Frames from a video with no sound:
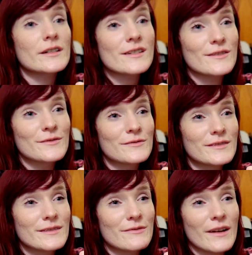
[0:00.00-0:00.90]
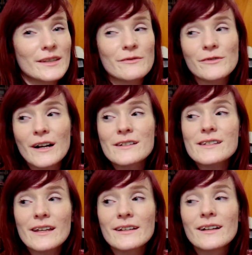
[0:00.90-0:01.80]
to defend the front,
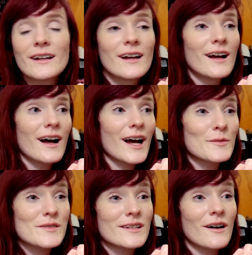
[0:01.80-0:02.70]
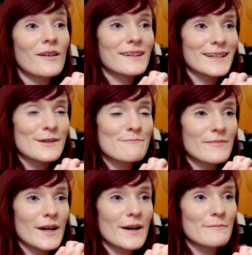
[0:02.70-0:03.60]
and I was calling
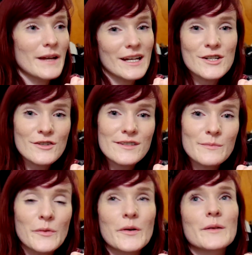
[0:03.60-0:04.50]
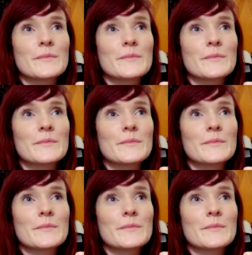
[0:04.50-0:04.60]
manager support